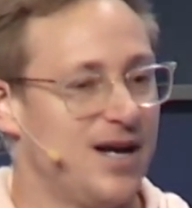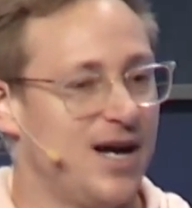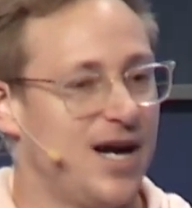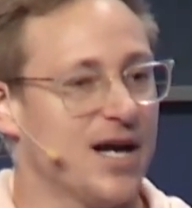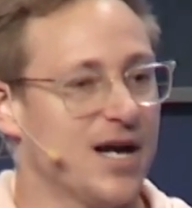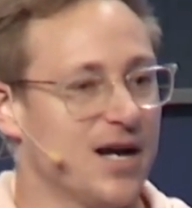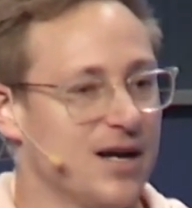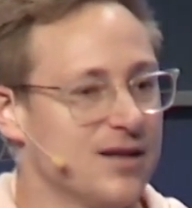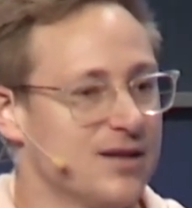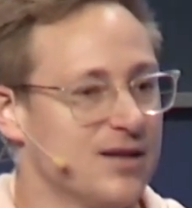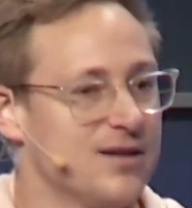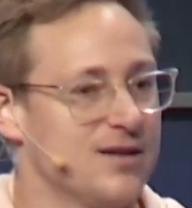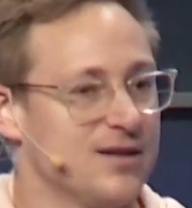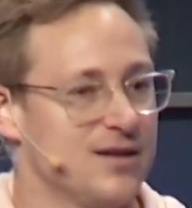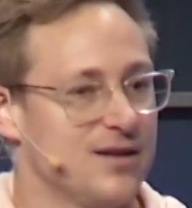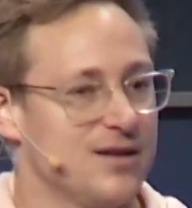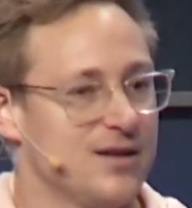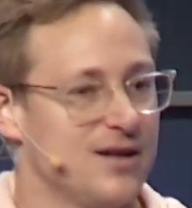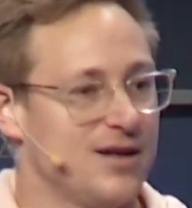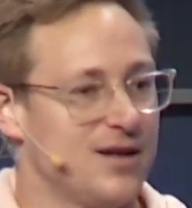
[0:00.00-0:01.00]
I,
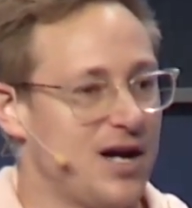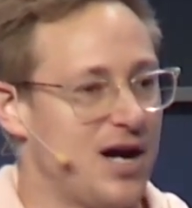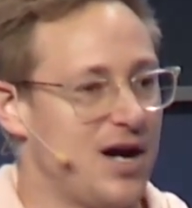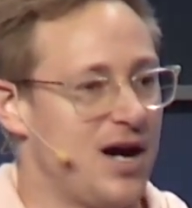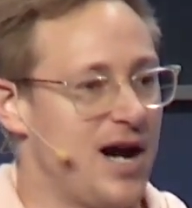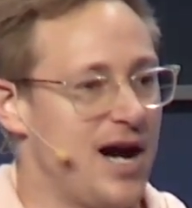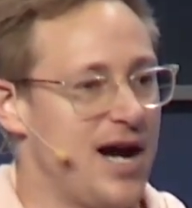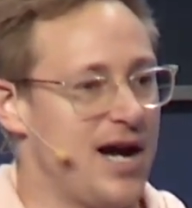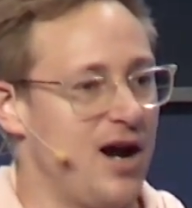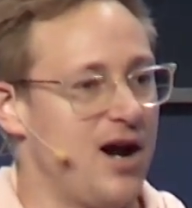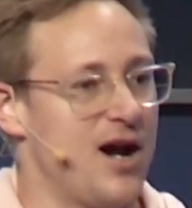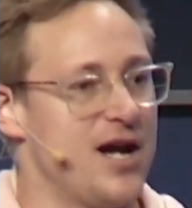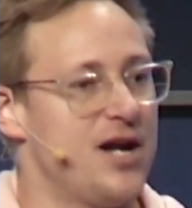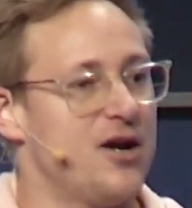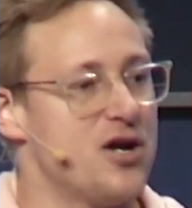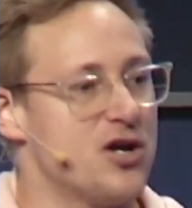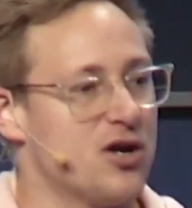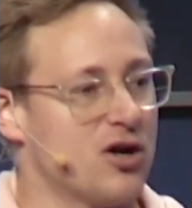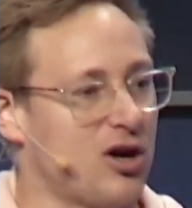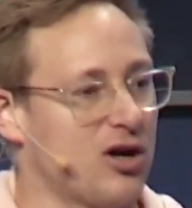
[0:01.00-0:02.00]
I, I hear
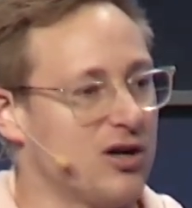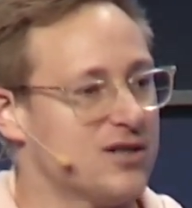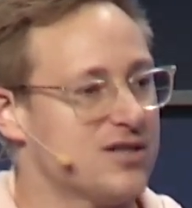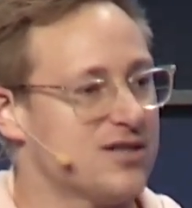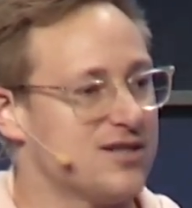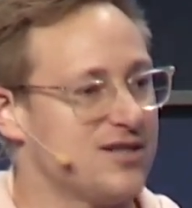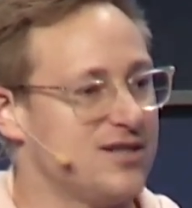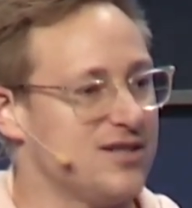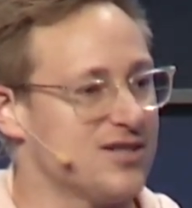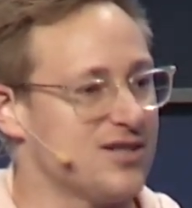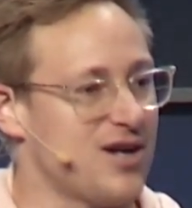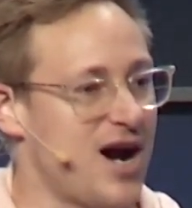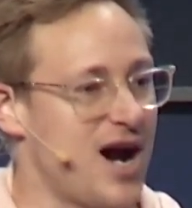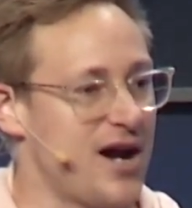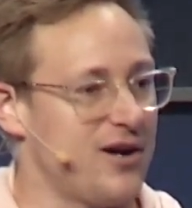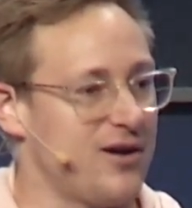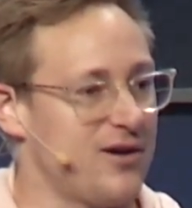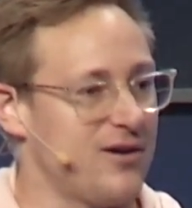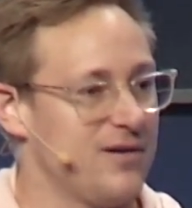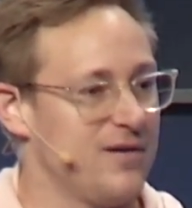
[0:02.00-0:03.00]
your heart's desire
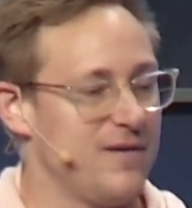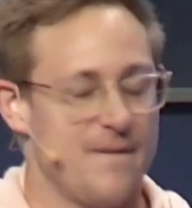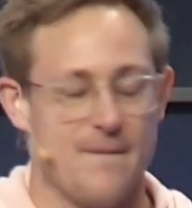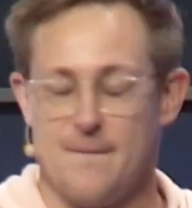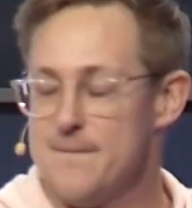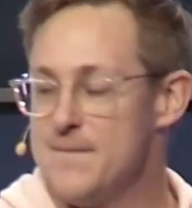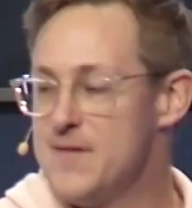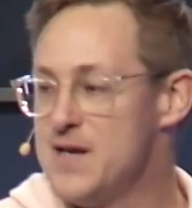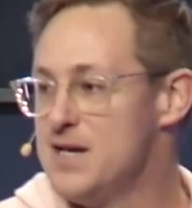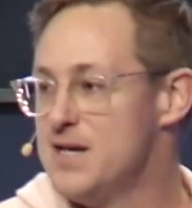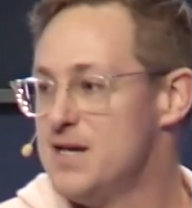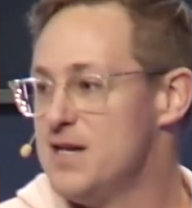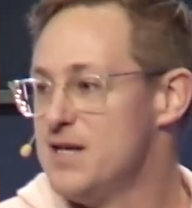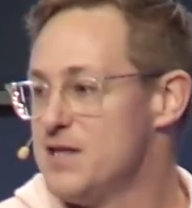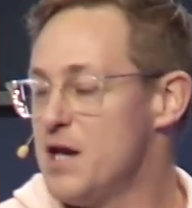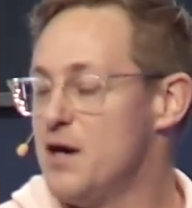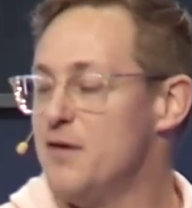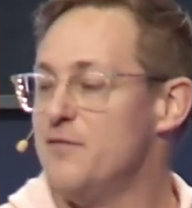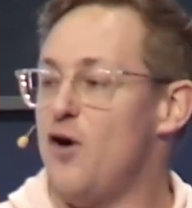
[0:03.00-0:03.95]
that of